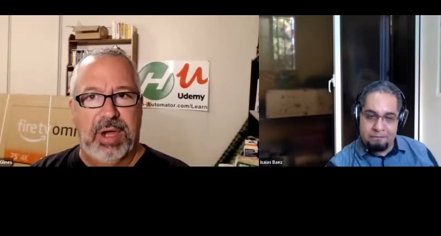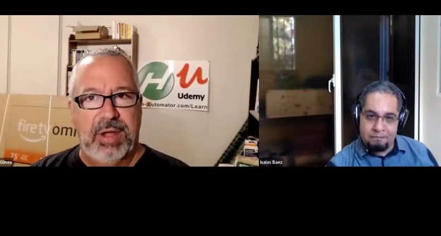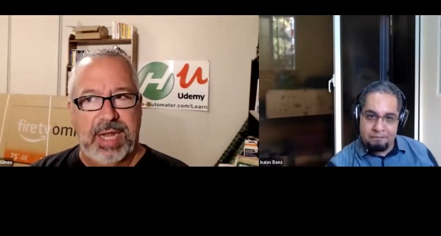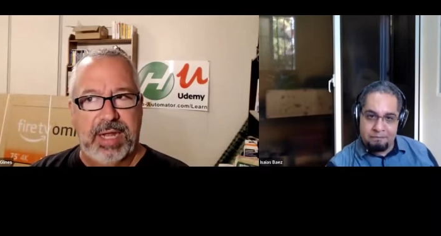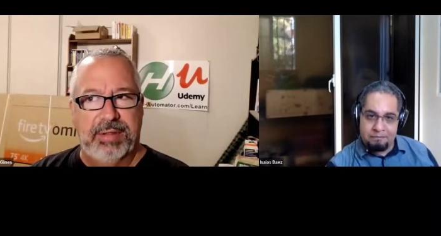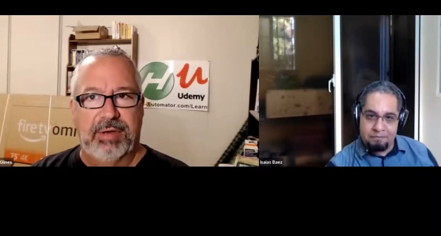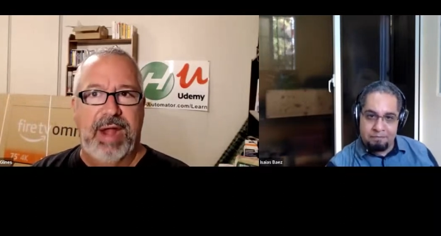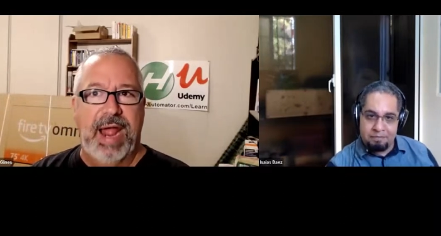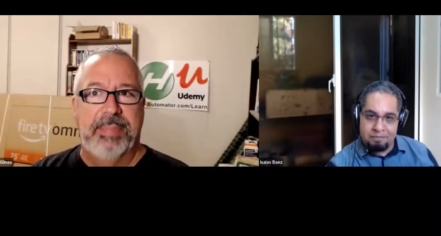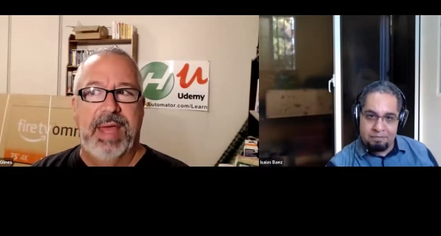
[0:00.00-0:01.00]
Speaker 1: all that other
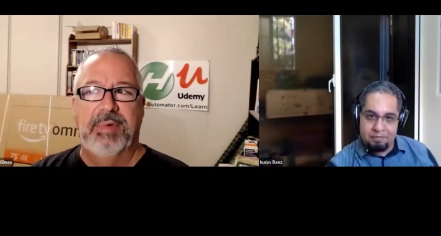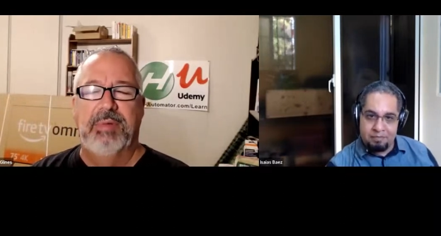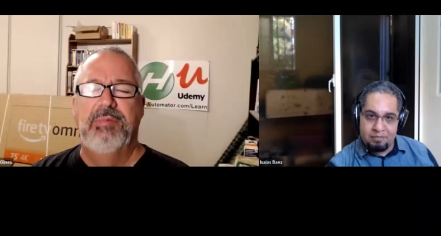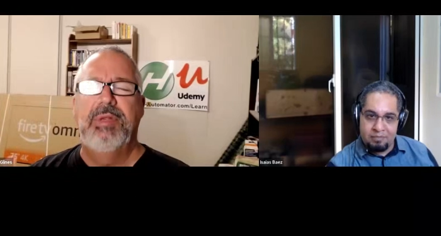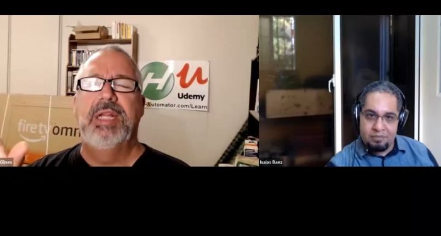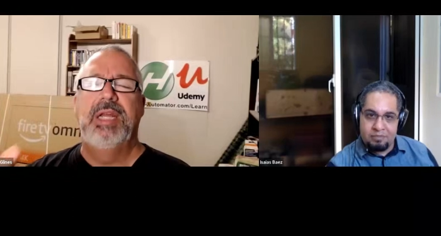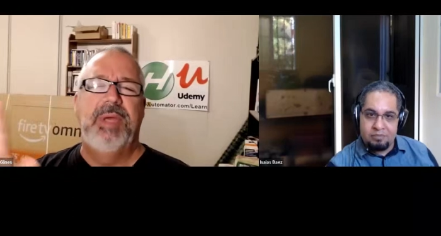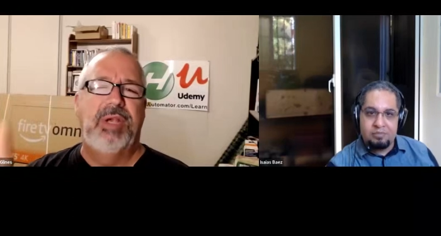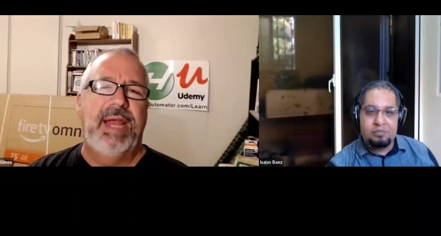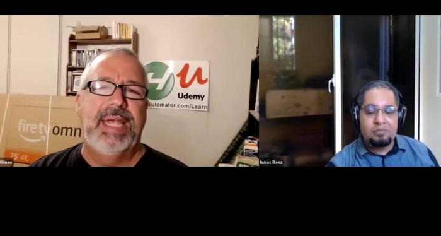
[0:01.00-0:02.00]
crap that would really
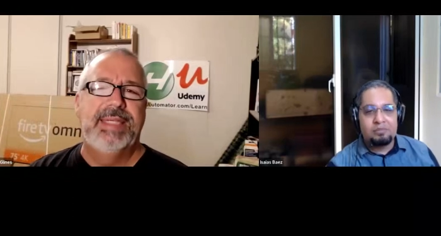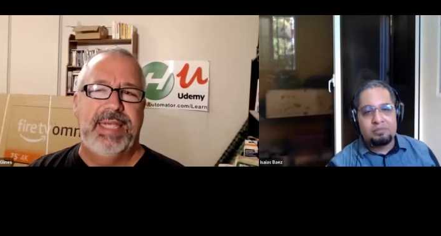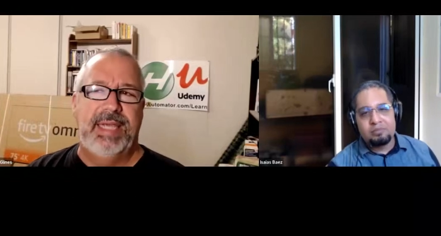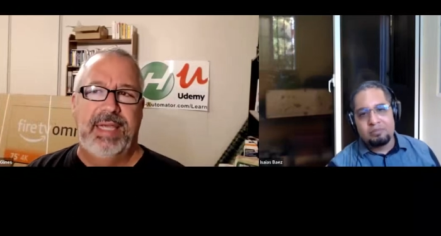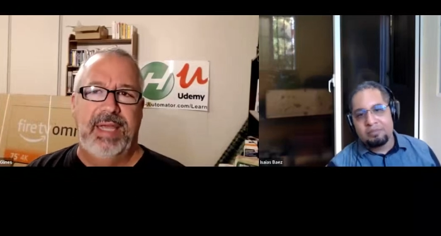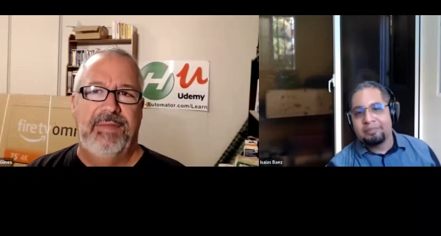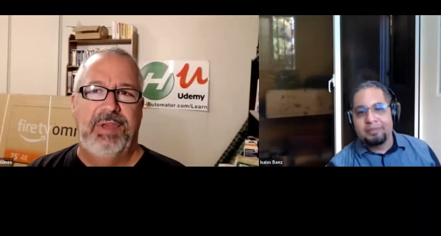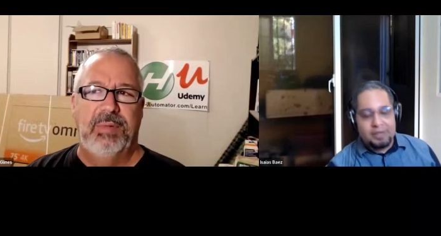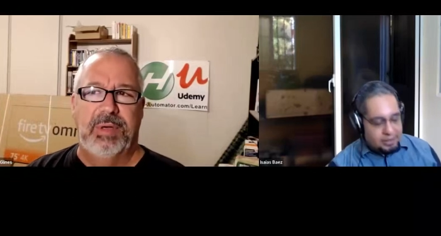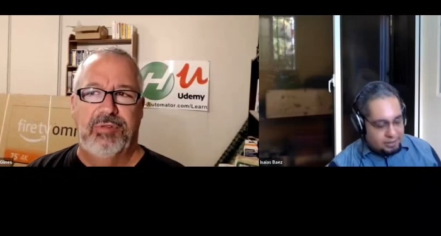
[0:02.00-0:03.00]
be crazy
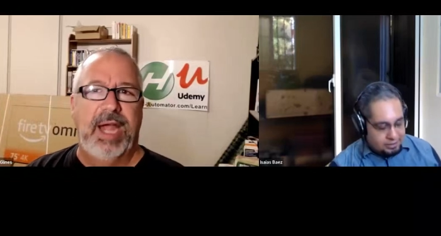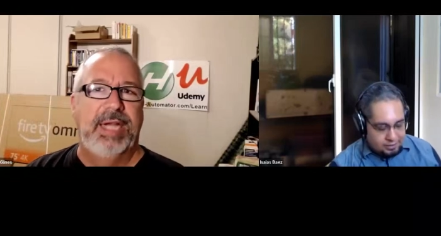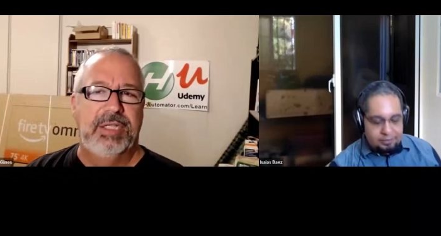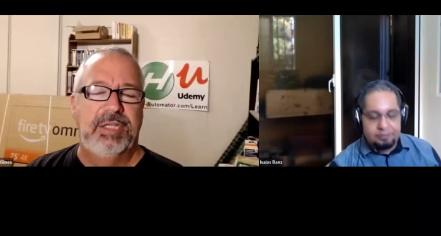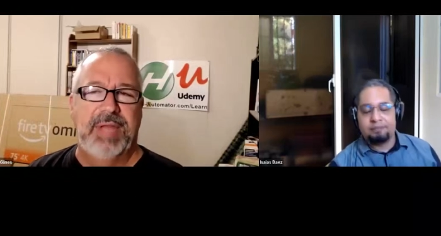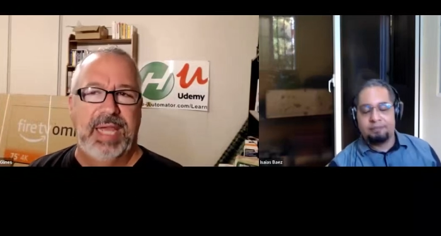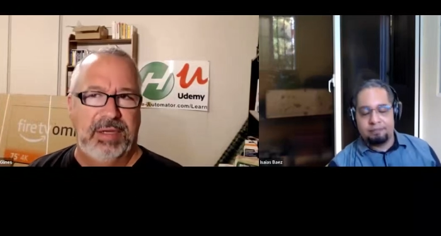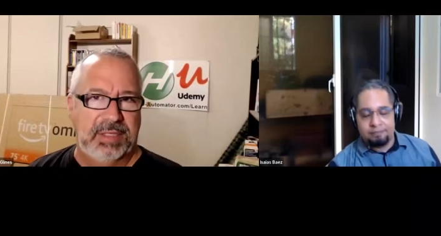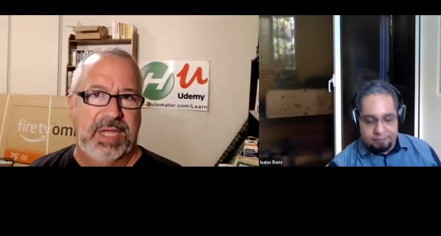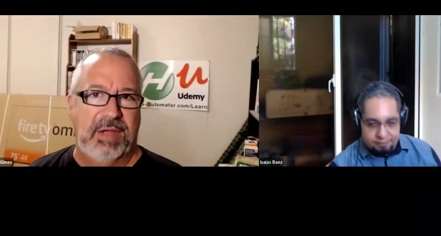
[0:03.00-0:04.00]
if you were trying to do that
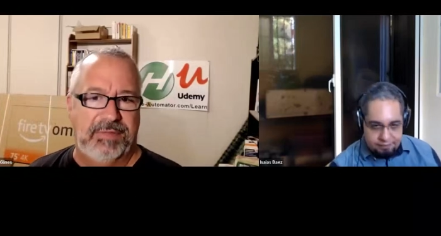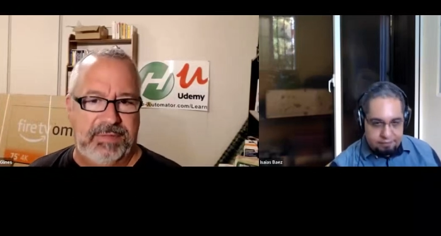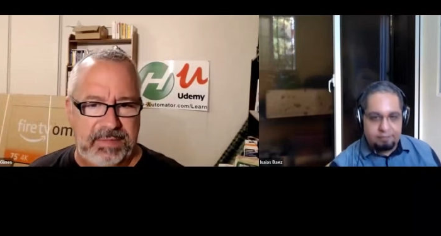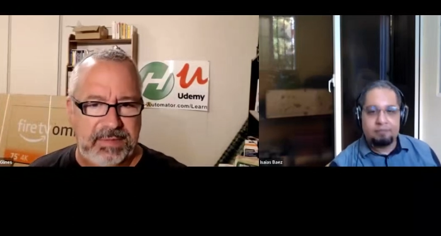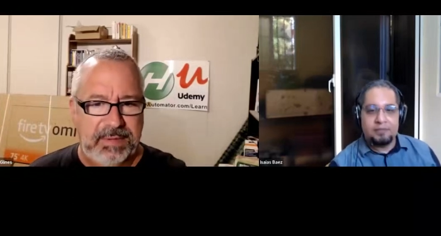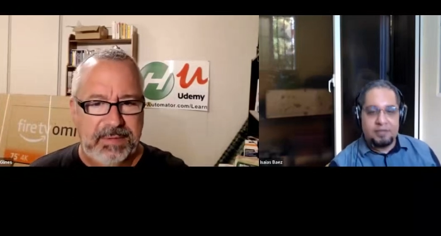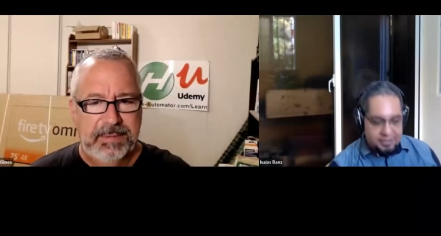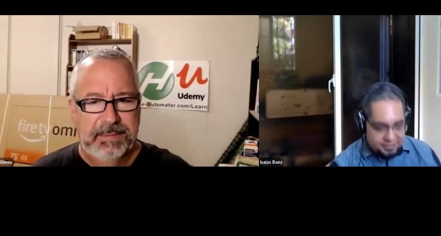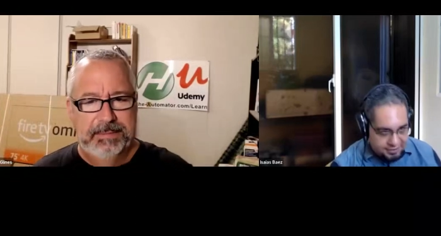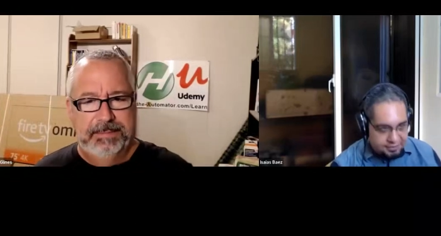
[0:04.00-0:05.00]
yourself.
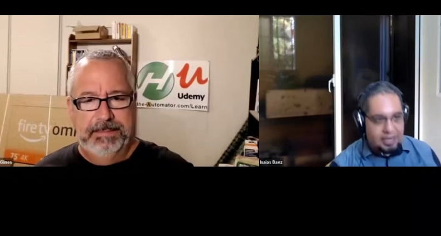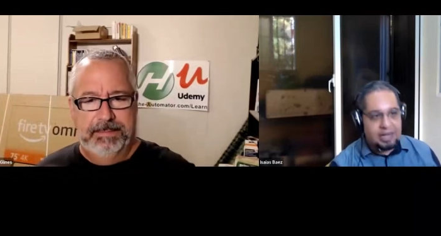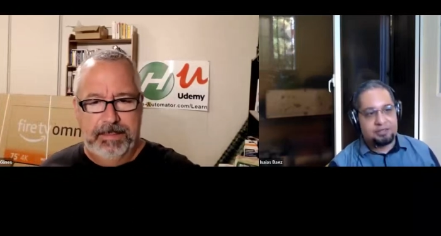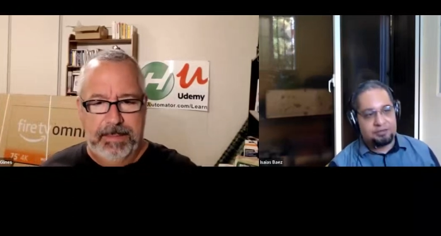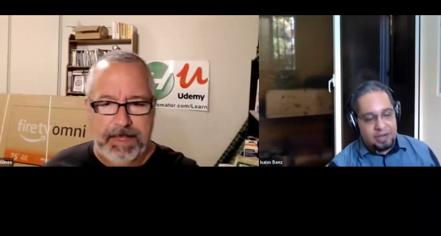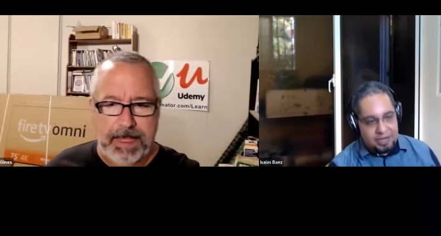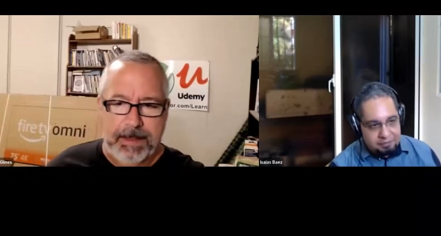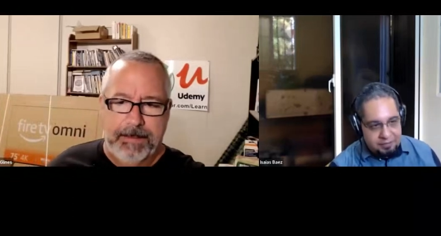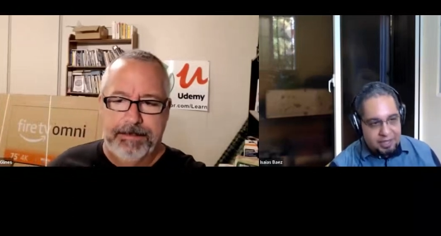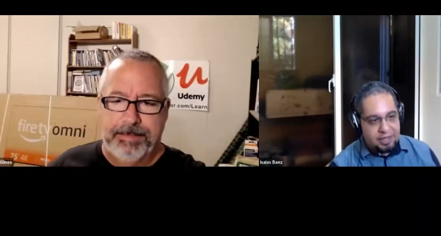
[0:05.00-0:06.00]
Speaker 2: Yes, that is right.
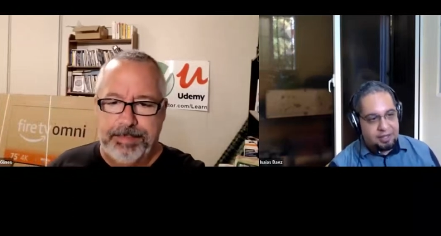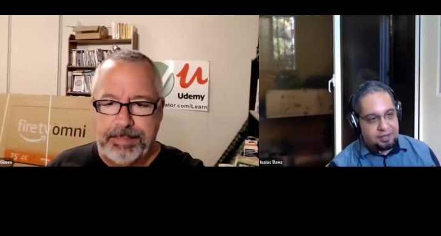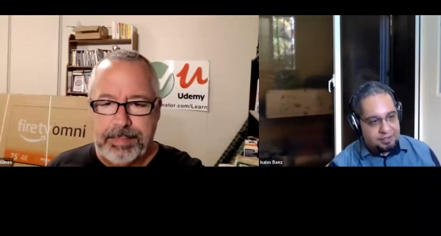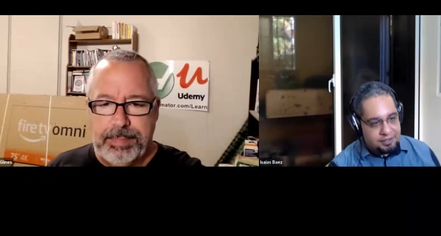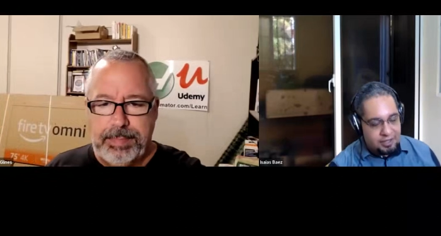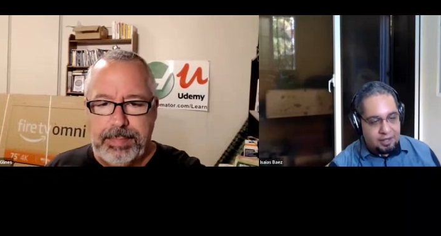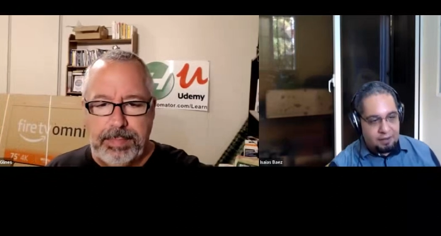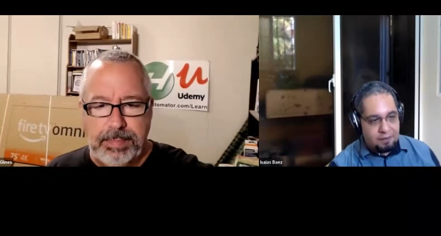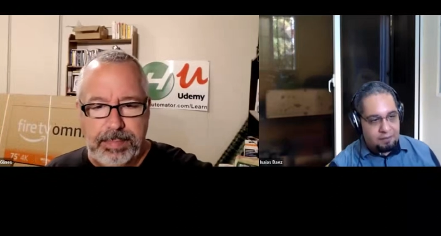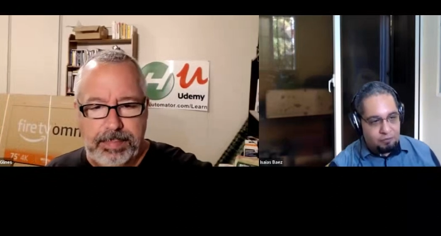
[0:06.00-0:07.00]
And
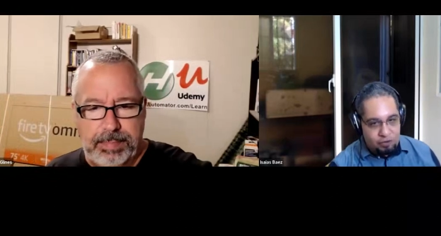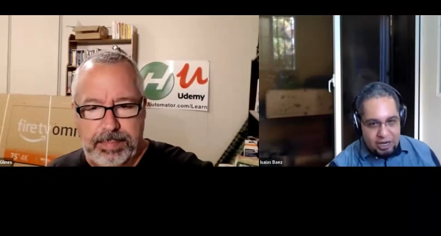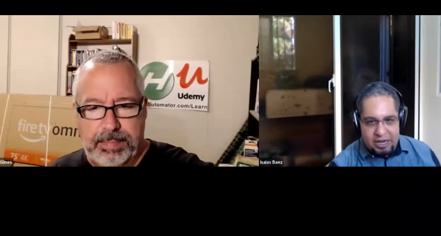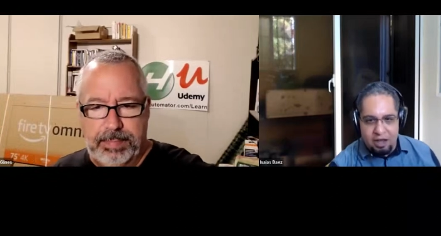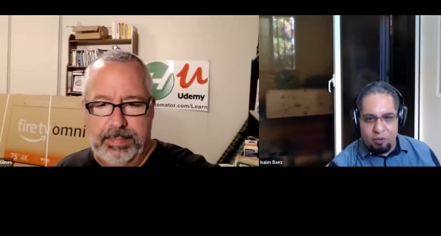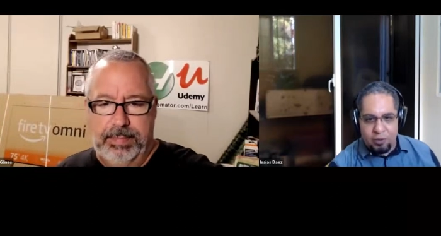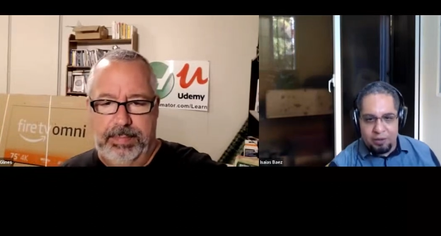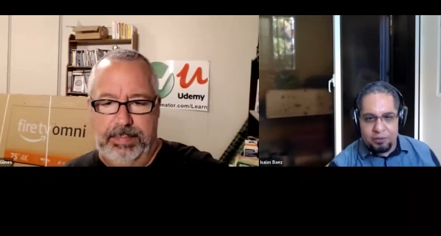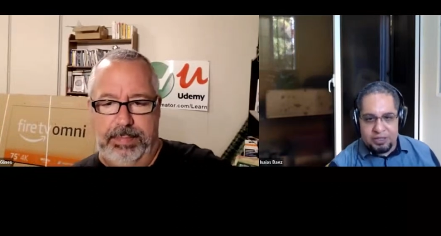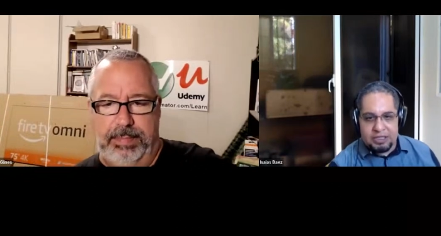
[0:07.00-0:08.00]
right now,
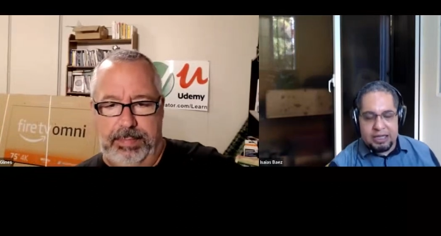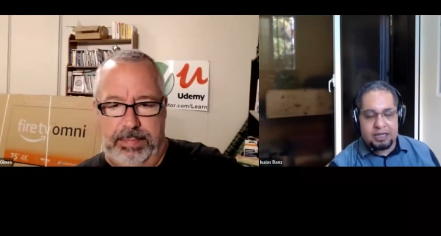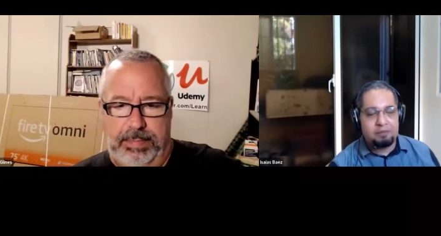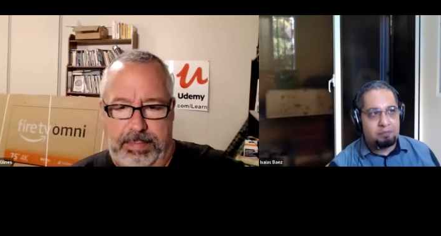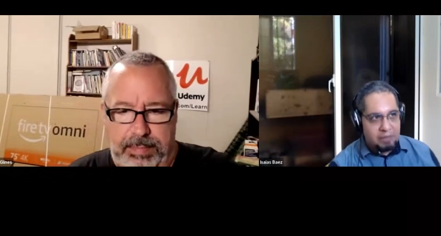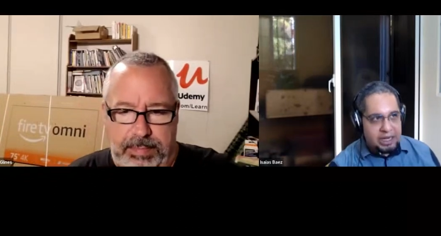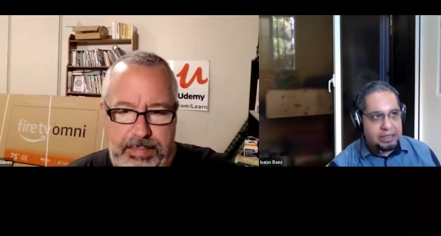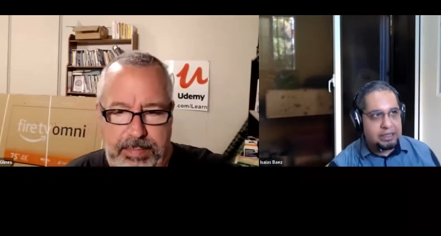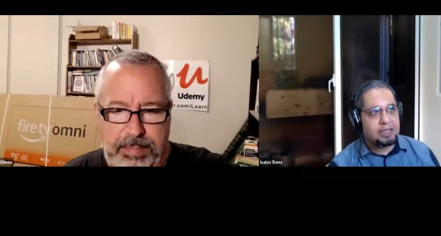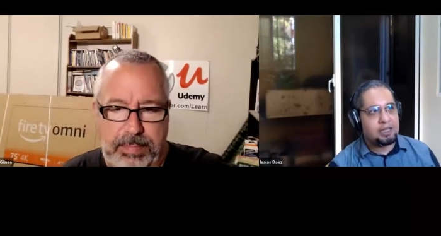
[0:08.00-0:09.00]
what I would say
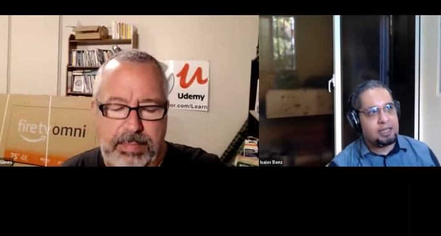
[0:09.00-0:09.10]
mainly